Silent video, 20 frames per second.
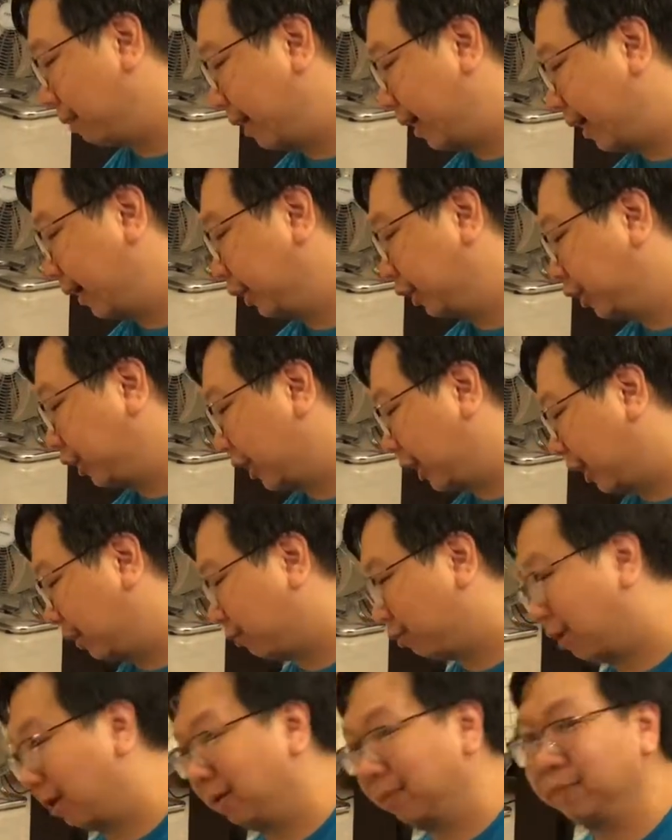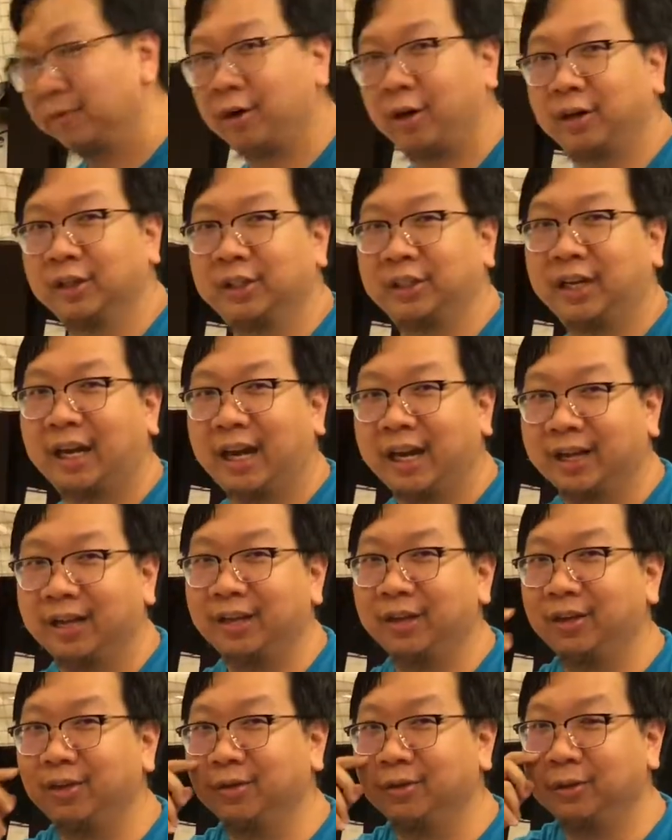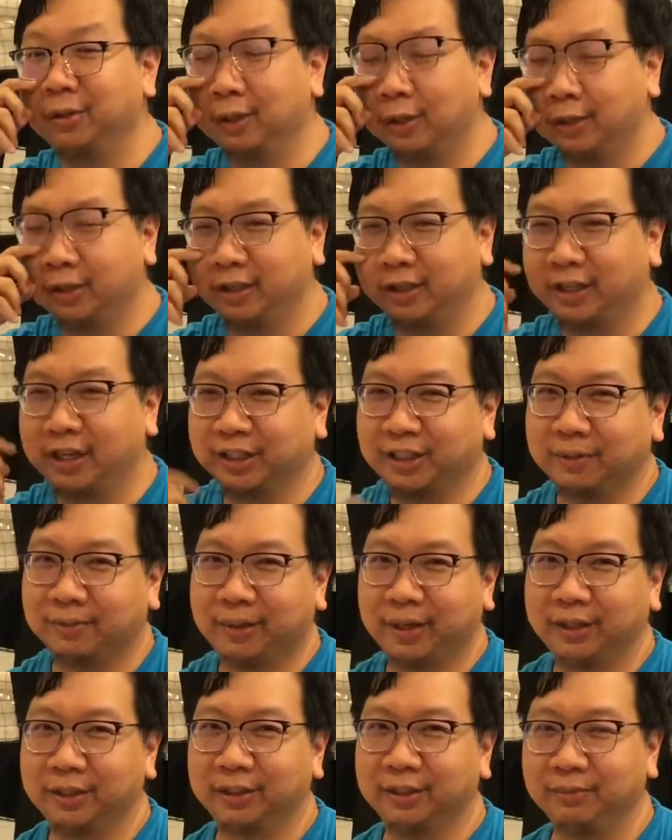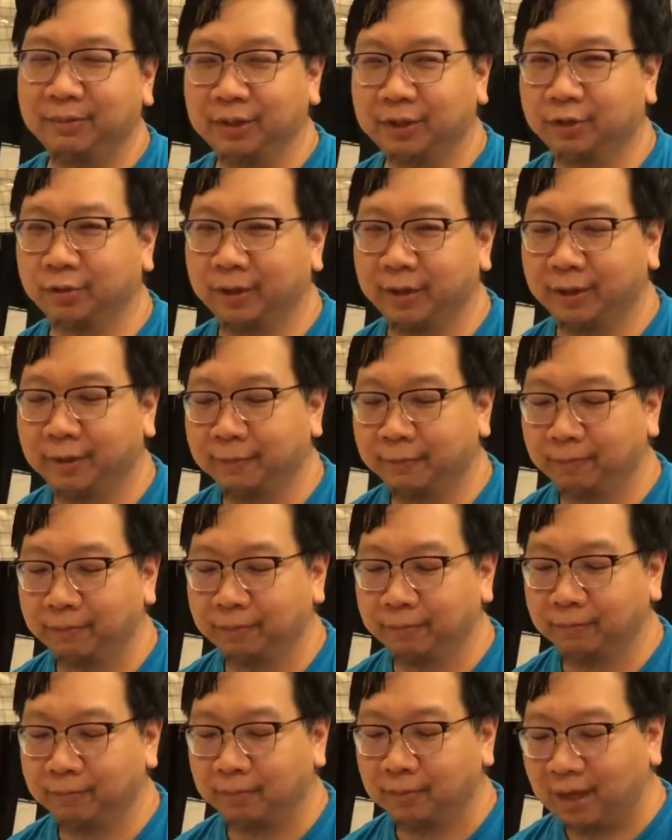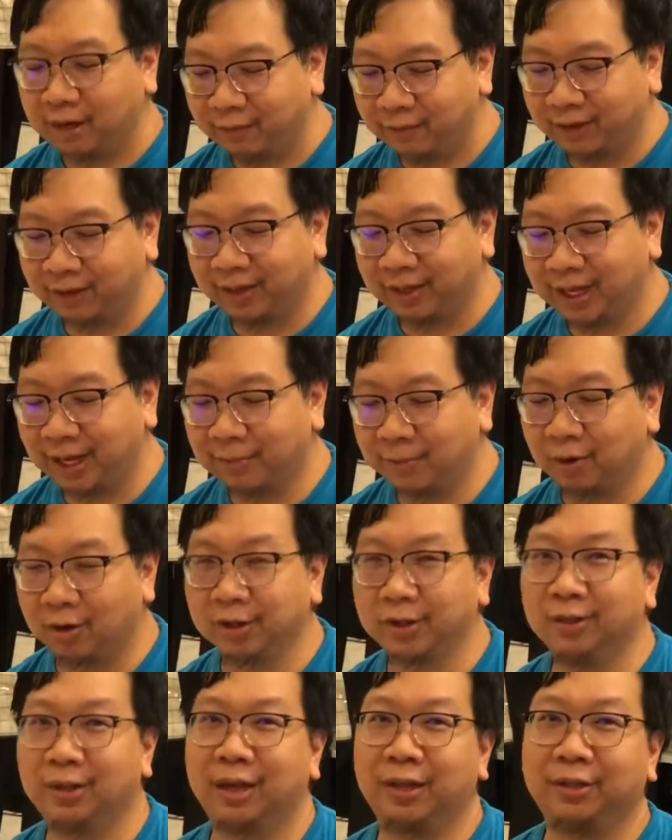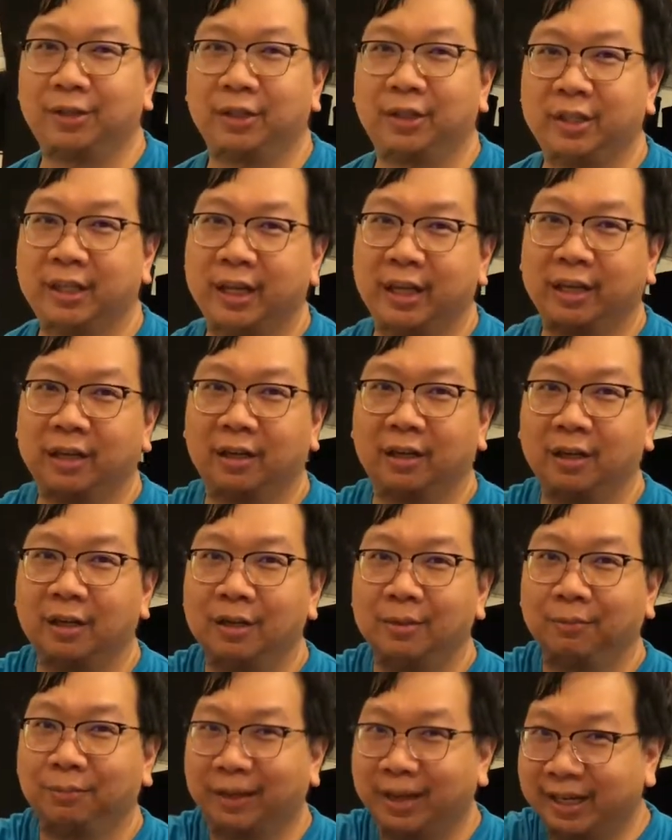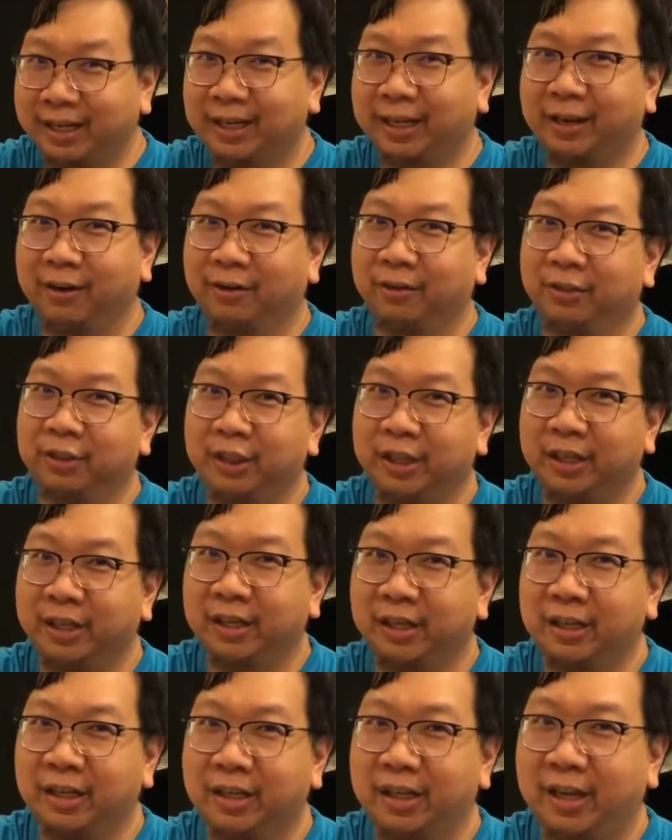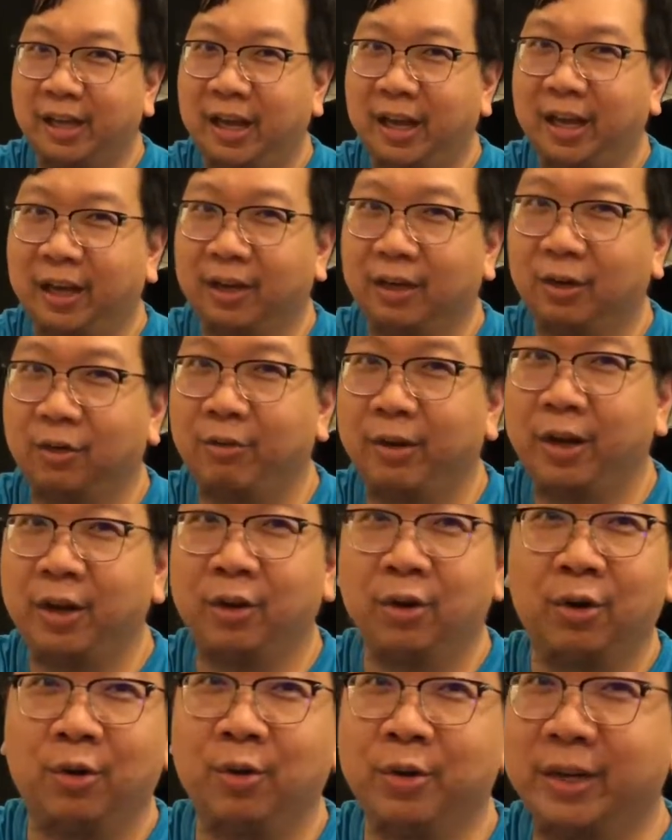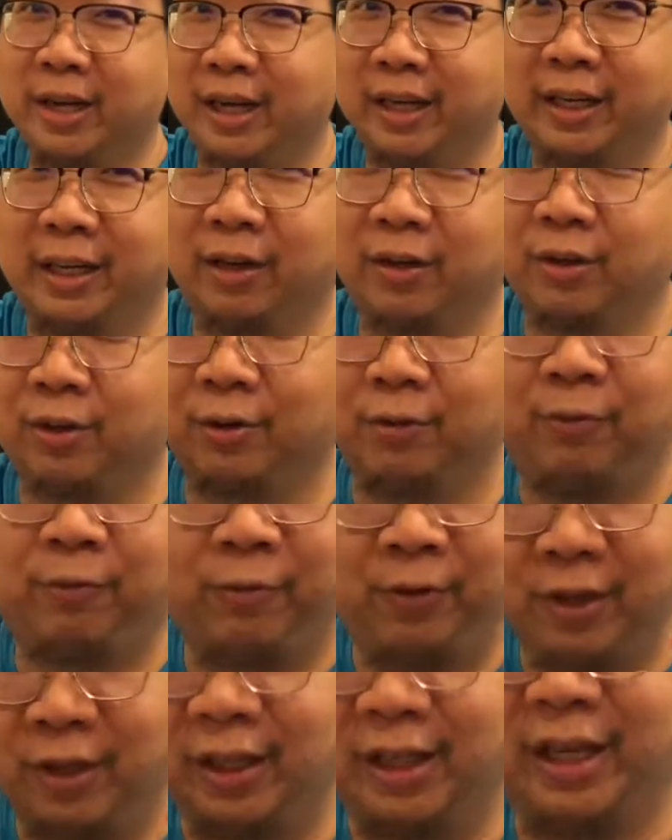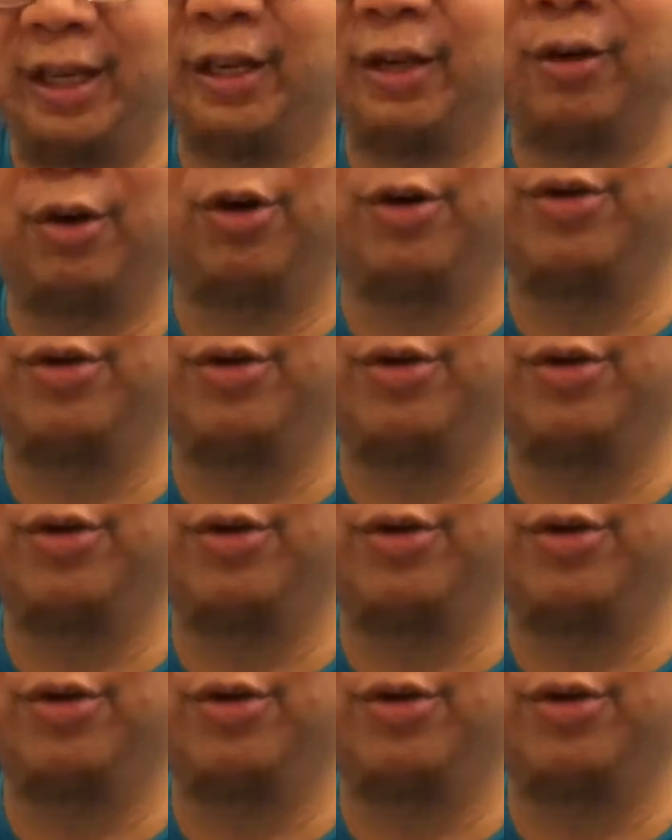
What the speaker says: edge and problem cards that I can use to customize the mystery. In fact, the game also allows you to take a blank character sheet and create your own kind of character, fill in your